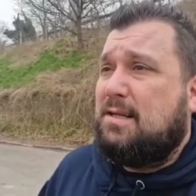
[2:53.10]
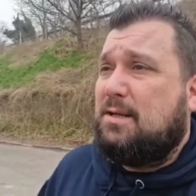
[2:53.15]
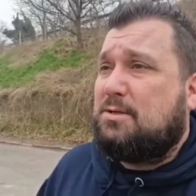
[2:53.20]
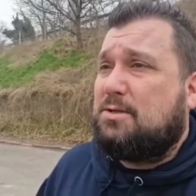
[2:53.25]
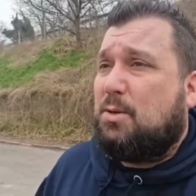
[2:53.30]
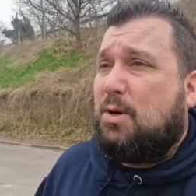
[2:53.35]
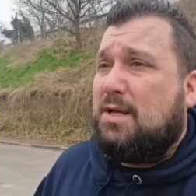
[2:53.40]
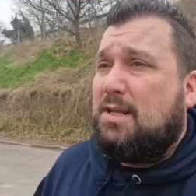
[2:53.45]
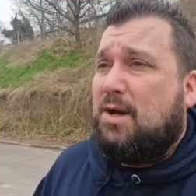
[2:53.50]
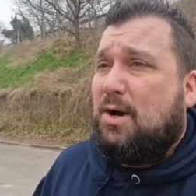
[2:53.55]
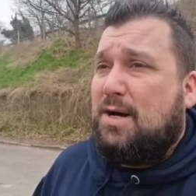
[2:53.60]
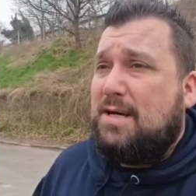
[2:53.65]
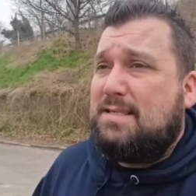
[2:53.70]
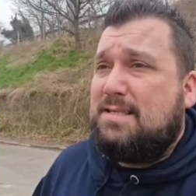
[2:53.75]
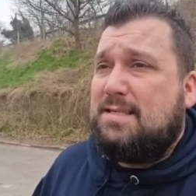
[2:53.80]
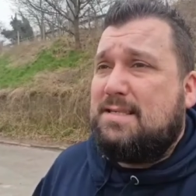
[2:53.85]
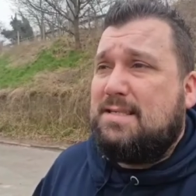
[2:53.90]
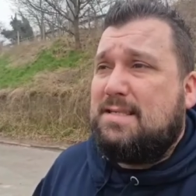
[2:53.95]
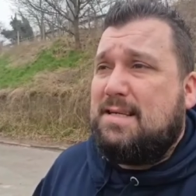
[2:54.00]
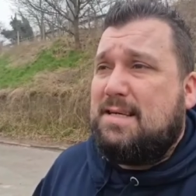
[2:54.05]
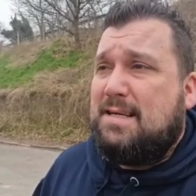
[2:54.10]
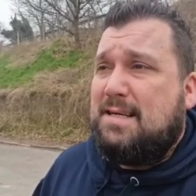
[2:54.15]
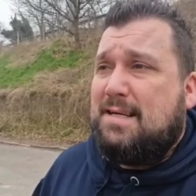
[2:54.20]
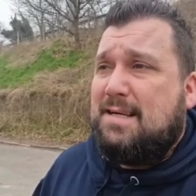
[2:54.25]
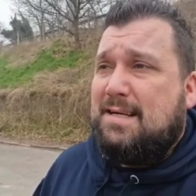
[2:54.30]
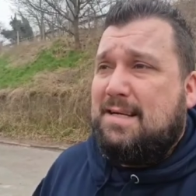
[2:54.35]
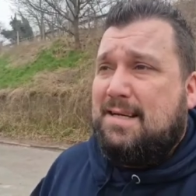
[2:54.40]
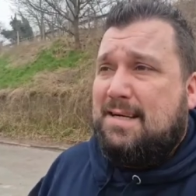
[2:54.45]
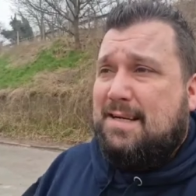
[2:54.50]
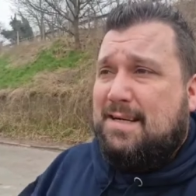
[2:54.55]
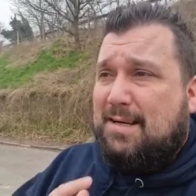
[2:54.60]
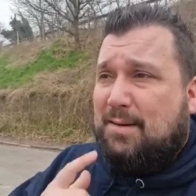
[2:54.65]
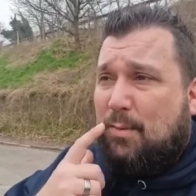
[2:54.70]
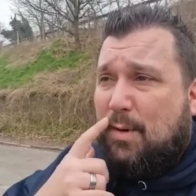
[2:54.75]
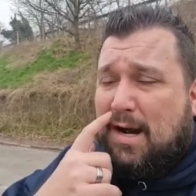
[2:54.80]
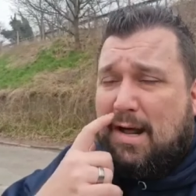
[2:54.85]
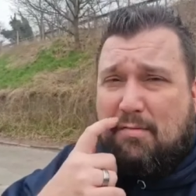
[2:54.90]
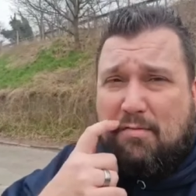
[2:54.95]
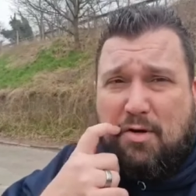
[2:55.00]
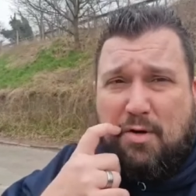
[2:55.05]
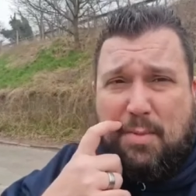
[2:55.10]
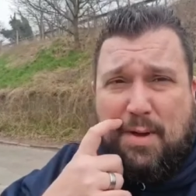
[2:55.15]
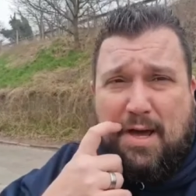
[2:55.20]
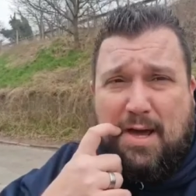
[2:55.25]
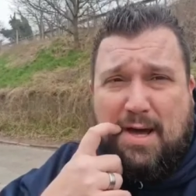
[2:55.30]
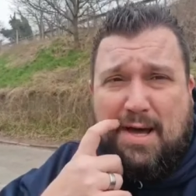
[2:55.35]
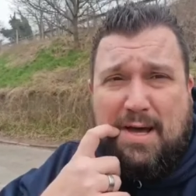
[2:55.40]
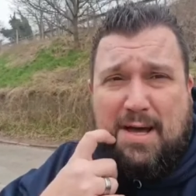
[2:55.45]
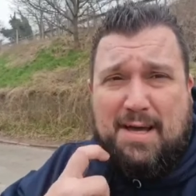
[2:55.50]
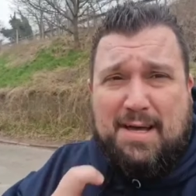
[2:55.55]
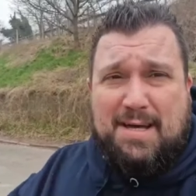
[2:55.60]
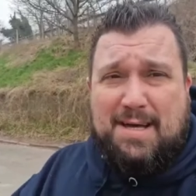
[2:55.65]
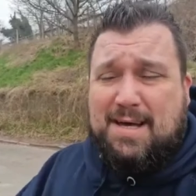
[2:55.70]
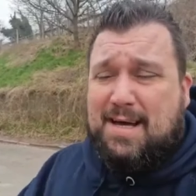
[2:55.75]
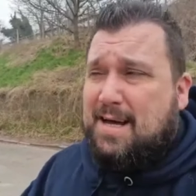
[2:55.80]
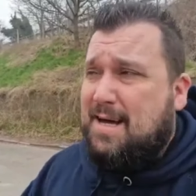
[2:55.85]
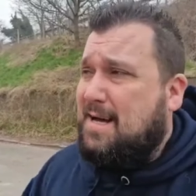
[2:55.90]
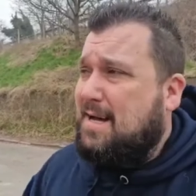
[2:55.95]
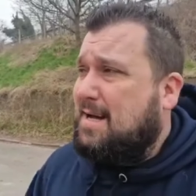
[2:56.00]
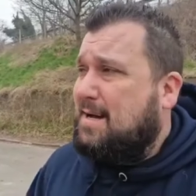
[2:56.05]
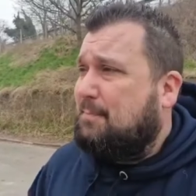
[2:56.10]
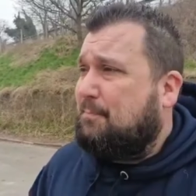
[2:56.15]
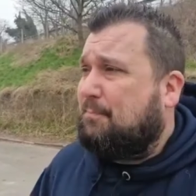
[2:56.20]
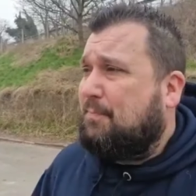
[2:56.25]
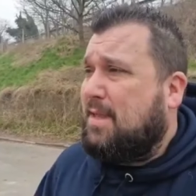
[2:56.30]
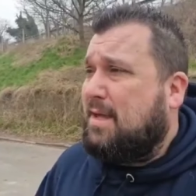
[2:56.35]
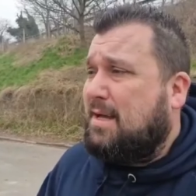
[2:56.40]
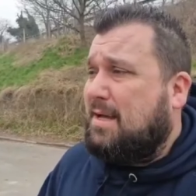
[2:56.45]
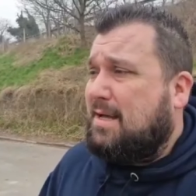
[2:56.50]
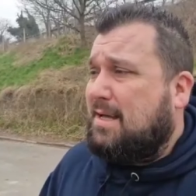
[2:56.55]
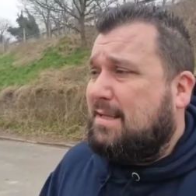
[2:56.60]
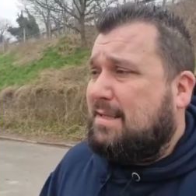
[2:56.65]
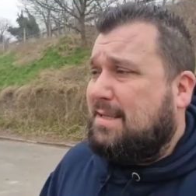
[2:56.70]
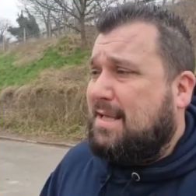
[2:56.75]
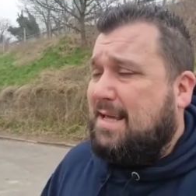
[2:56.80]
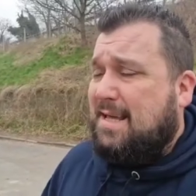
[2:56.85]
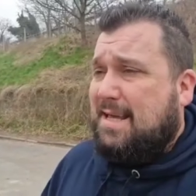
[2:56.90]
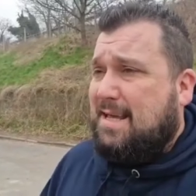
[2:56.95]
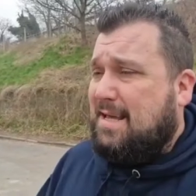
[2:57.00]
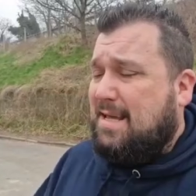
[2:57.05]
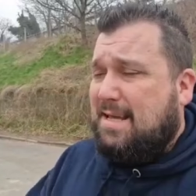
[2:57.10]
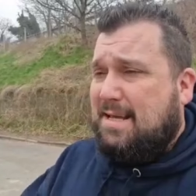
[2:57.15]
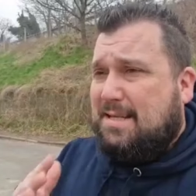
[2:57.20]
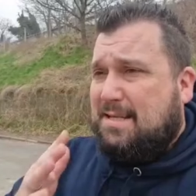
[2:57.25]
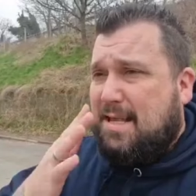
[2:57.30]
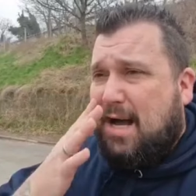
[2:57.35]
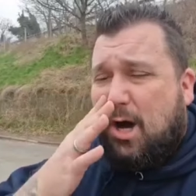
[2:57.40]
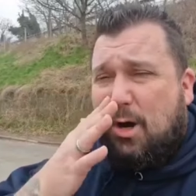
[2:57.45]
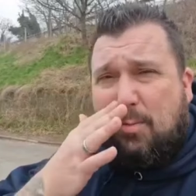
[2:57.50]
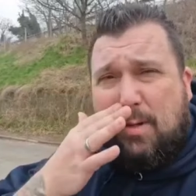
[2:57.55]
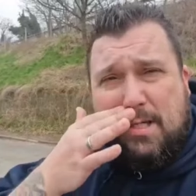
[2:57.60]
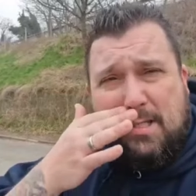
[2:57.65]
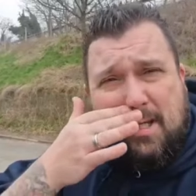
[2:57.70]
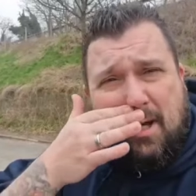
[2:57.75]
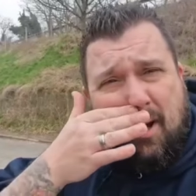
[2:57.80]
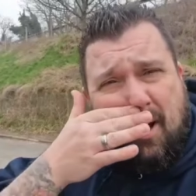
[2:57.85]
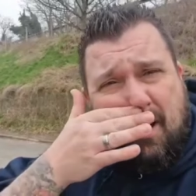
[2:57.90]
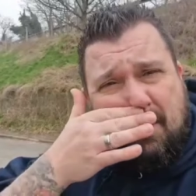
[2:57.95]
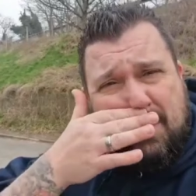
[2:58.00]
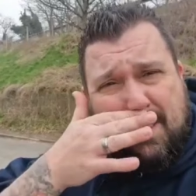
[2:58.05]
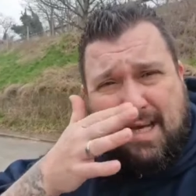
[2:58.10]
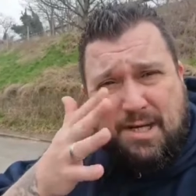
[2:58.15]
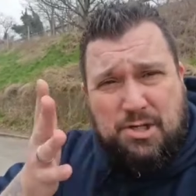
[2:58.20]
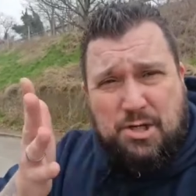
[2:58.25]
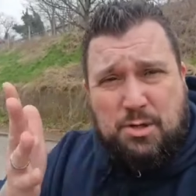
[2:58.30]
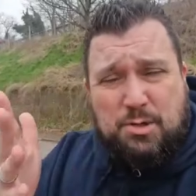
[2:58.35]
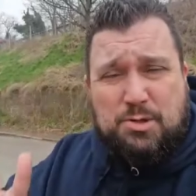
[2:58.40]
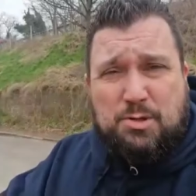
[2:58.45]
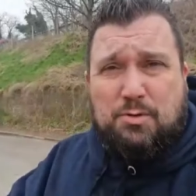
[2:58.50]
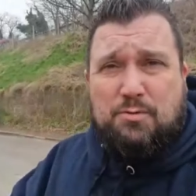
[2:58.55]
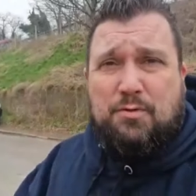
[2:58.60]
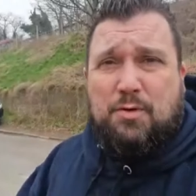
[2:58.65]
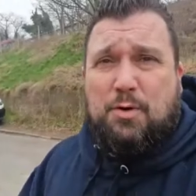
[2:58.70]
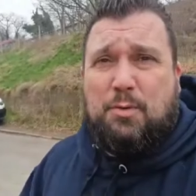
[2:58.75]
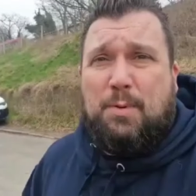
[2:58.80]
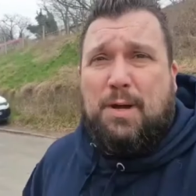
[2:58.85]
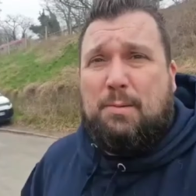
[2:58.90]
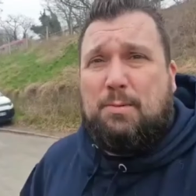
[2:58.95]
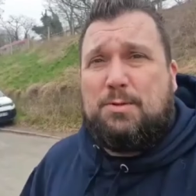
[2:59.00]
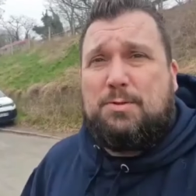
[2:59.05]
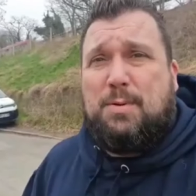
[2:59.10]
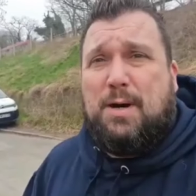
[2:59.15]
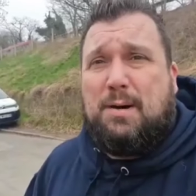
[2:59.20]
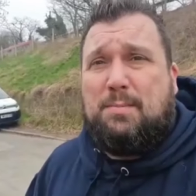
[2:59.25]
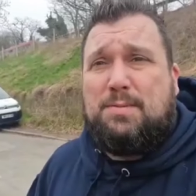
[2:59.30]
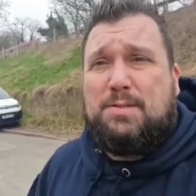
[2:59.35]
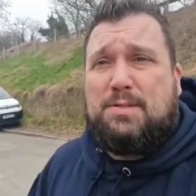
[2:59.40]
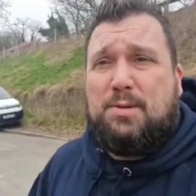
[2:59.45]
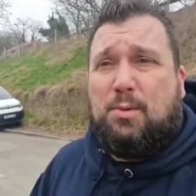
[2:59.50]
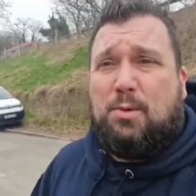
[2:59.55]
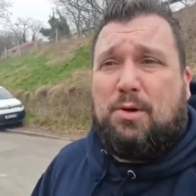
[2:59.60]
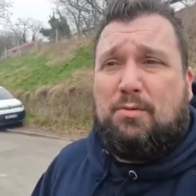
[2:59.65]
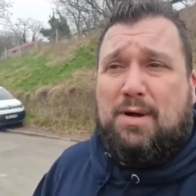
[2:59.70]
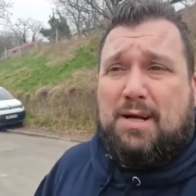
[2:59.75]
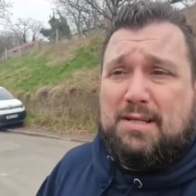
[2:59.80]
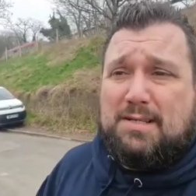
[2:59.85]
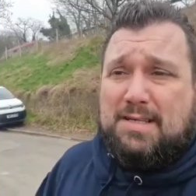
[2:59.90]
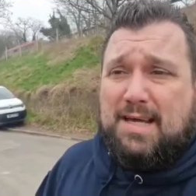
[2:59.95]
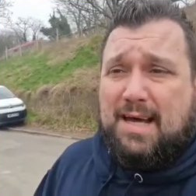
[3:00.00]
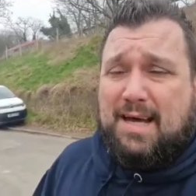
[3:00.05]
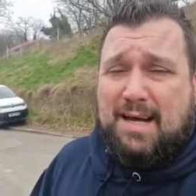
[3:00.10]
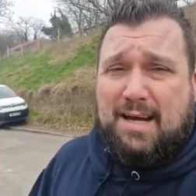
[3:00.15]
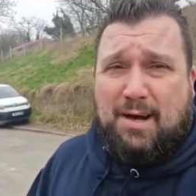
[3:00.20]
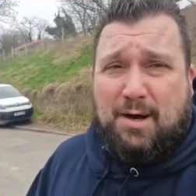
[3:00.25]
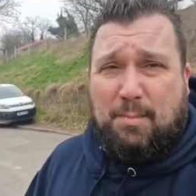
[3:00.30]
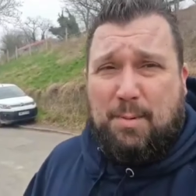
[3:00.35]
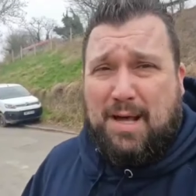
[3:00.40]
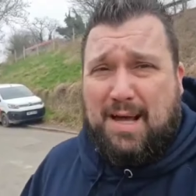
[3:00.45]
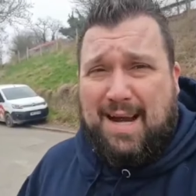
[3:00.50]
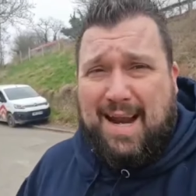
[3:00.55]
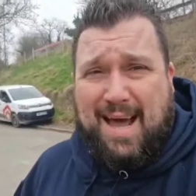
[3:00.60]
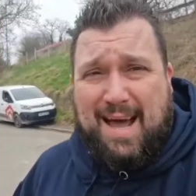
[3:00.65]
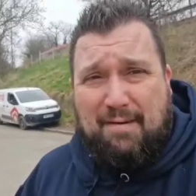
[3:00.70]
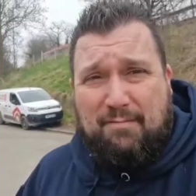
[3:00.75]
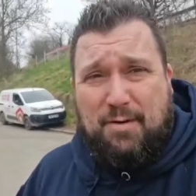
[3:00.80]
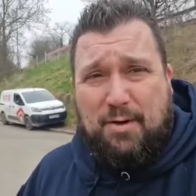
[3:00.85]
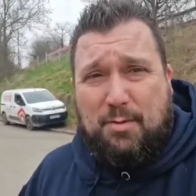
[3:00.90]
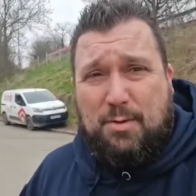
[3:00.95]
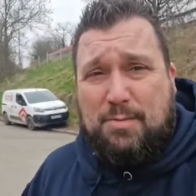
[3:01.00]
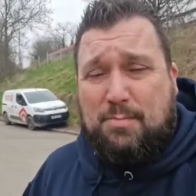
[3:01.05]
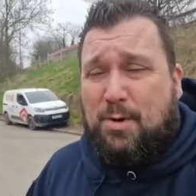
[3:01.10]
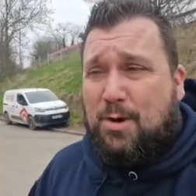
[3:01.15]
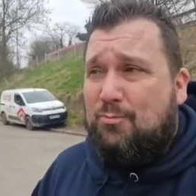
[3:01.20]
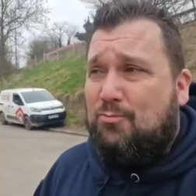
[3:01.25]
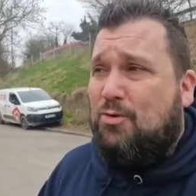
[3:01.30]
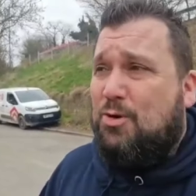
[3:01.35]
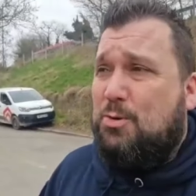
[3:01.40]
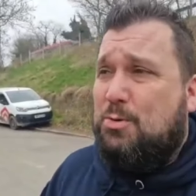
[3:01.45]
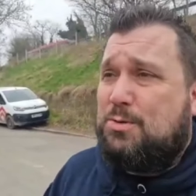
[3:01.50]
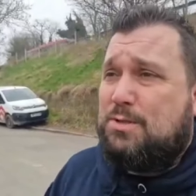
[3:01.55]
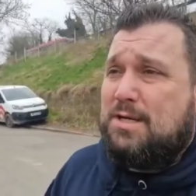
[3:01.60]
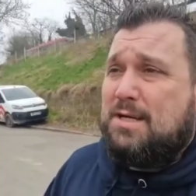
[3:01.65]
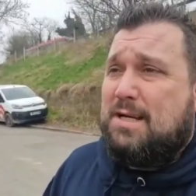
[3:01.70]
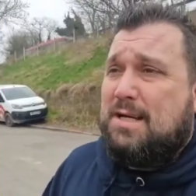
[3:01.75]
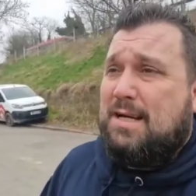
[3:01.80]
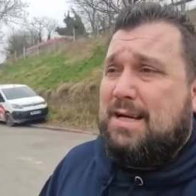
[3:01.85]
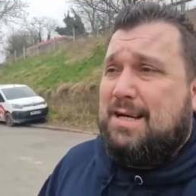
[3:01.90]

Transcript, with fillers: Looks quite nice. Well up for a beer. Um, the opening times, as usual for people's pubs all around the town, are playing havoc with my route.